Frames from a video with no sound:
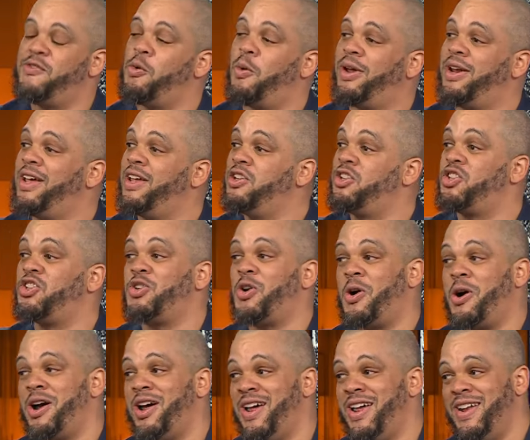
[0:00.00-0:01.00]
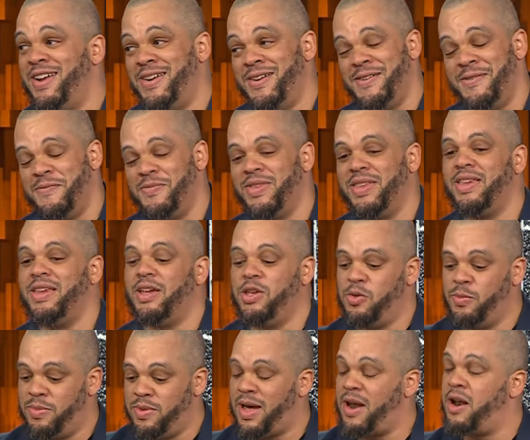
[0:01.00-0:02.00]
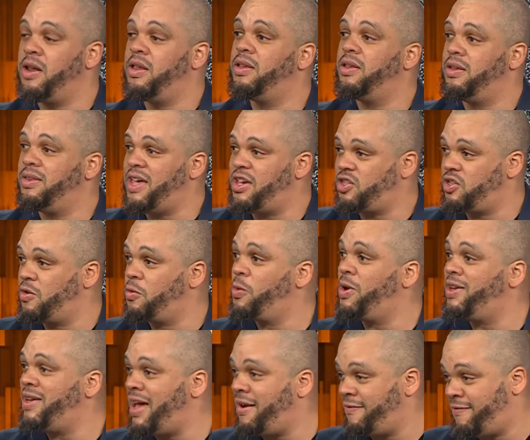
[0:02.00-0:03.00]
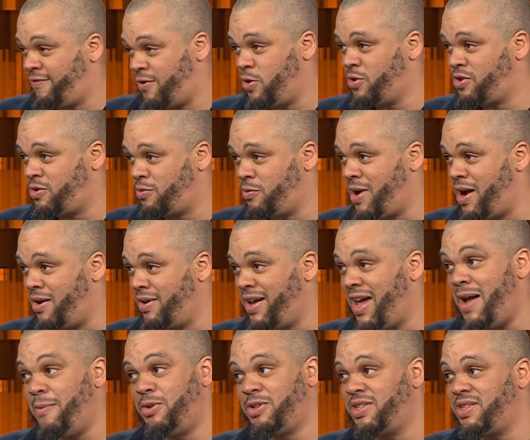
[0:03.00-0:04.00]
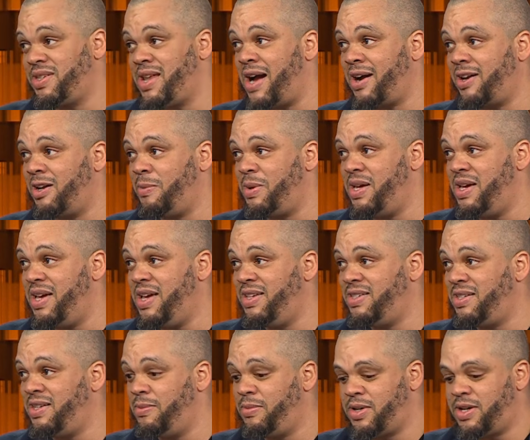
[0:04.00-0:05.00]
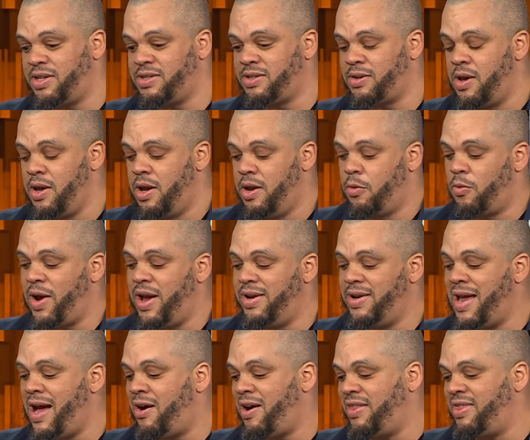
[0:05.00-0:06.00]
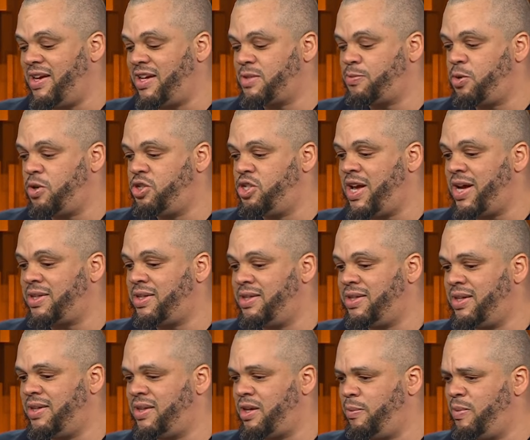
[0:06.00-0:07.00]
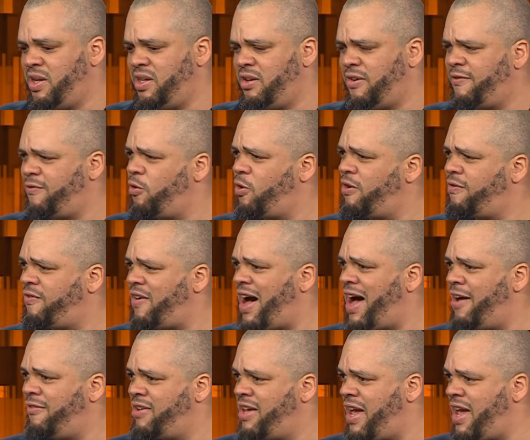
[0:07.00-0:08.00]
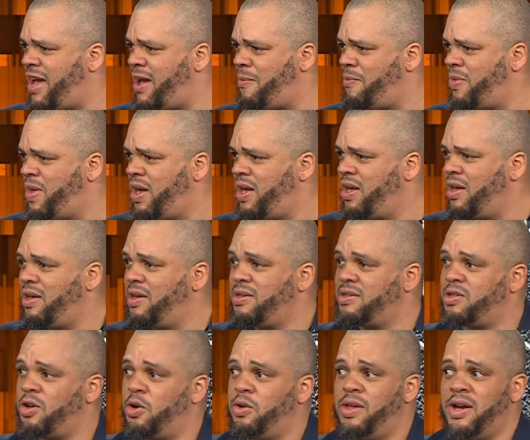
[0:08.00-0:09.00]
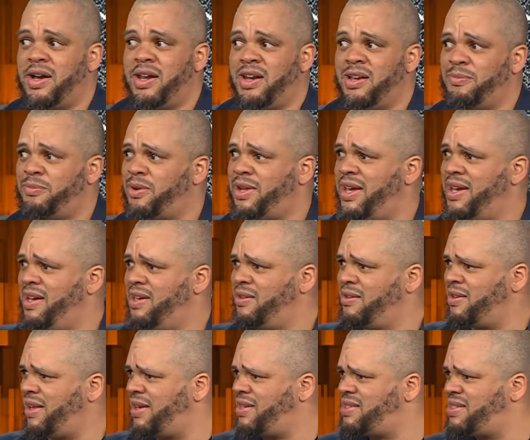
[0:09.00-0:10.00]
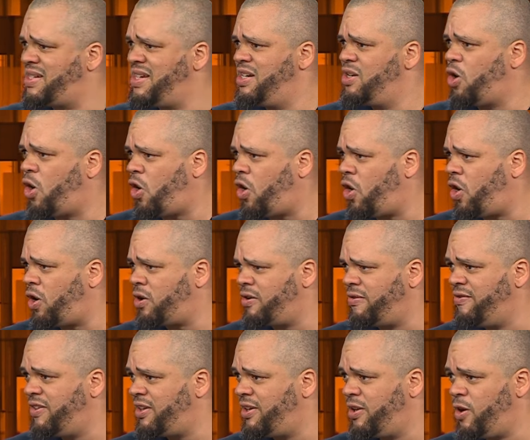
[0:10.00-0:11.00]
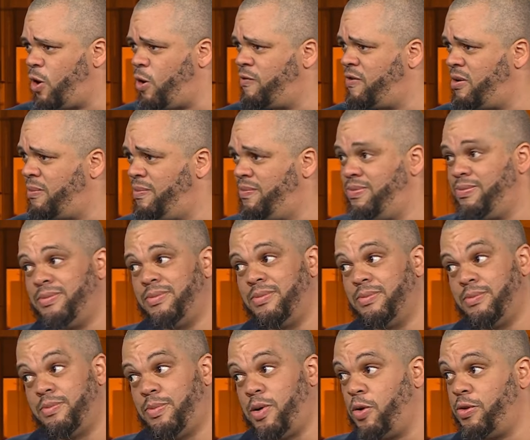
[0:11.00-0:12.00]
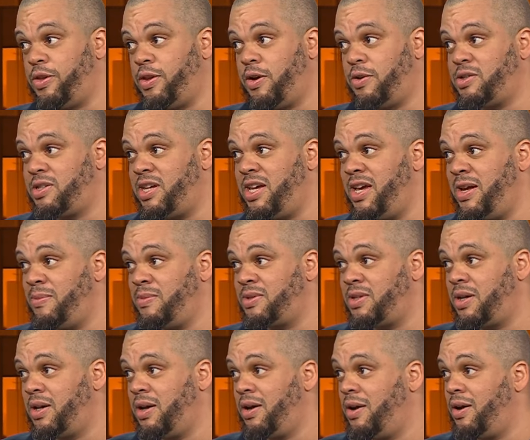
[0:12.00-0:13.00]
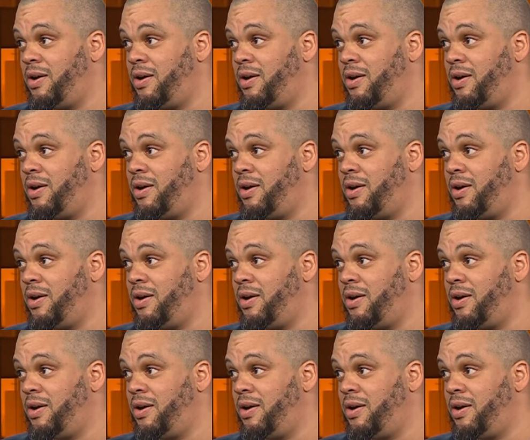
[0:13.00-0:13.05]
If you want to ensure it, they should win that first round game, which is not going to be easy because right now I think it's projected that they'll be in the 4-5 game. So they're going to play either like Seton Hall or Villanova. Both of those teams